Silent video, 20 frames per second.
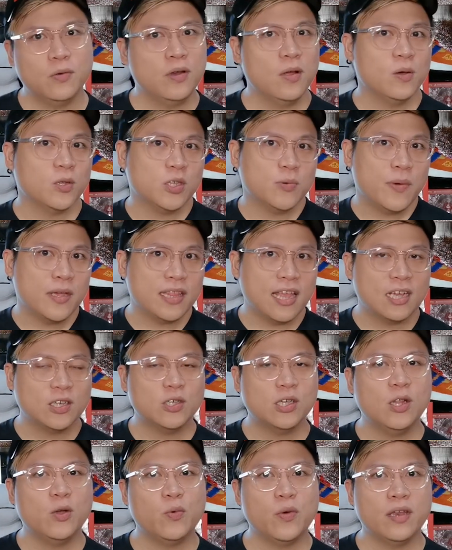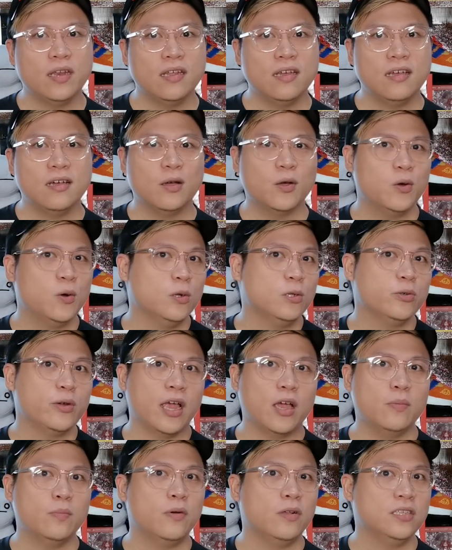Who knows, you might actually win a cool
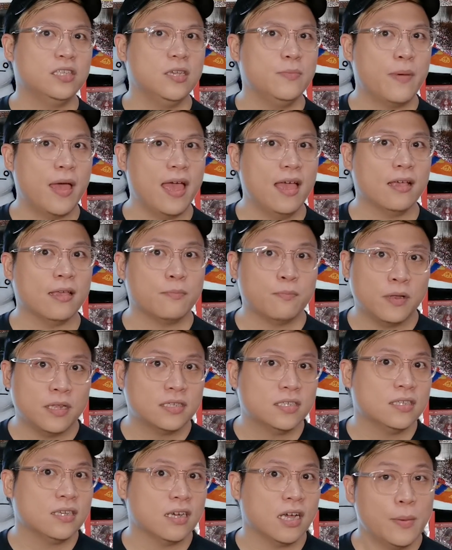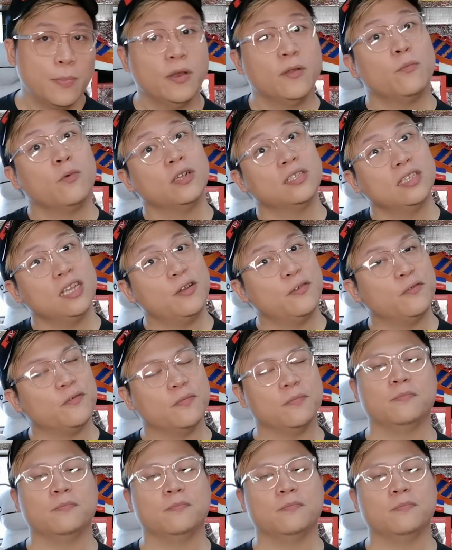Dragon Ball Z bag plus a couple of more stuff.